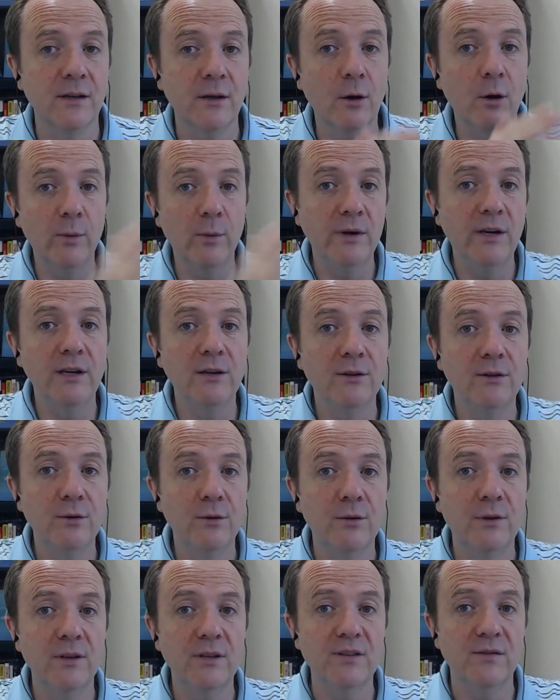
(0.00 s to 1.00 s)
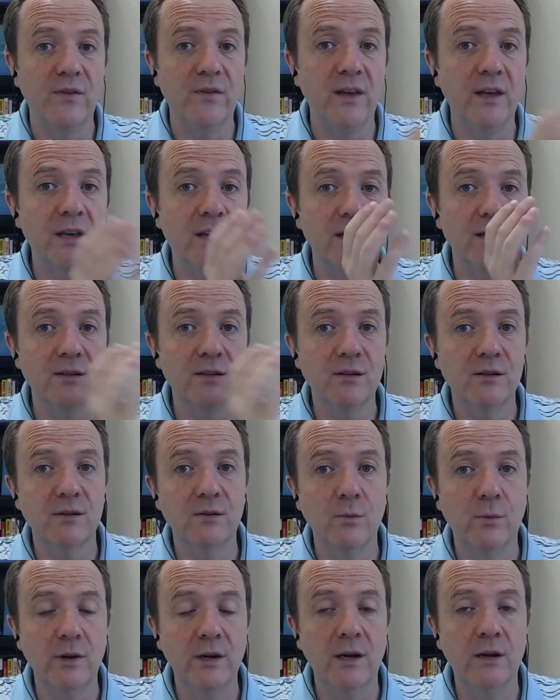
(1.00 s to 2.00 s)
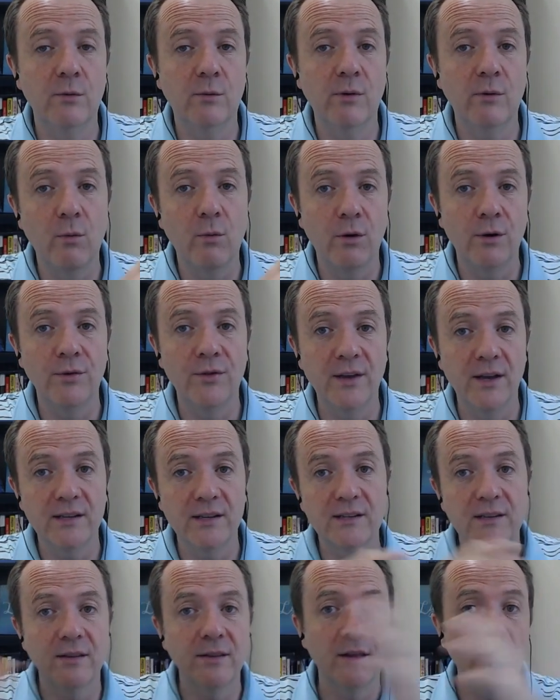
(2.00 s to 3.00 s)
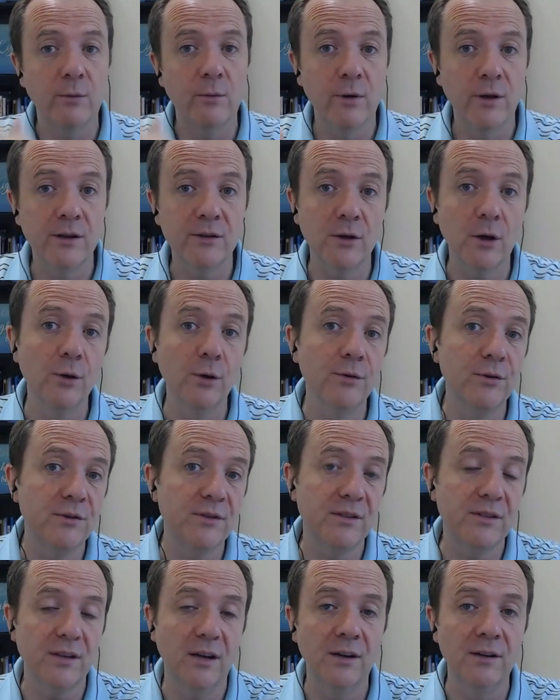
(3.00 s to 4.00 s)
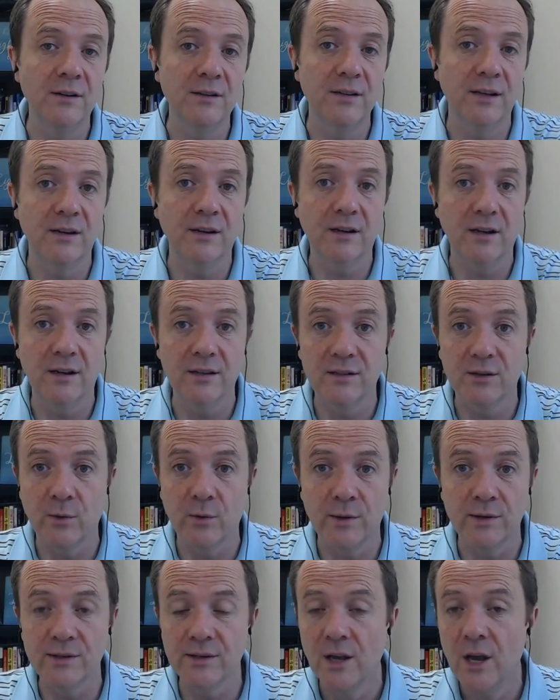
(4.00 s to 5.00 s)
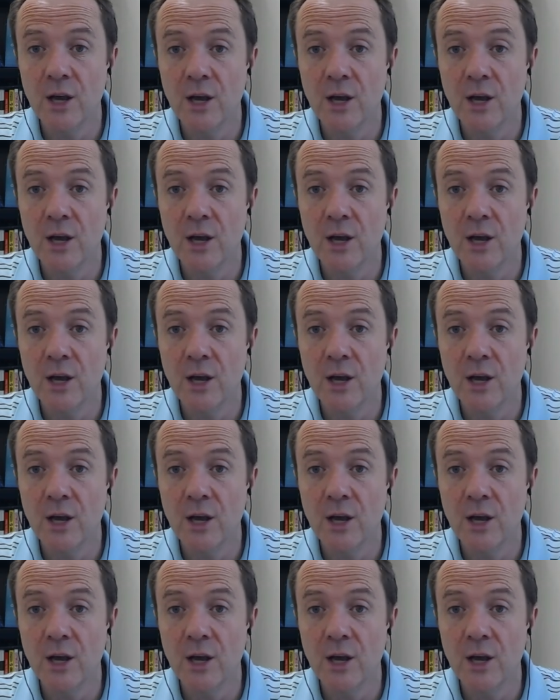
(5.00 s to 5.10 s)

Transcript: oh, we need to do this fee because we need to reward this, and then they realize, oh, there's this unintended consequence.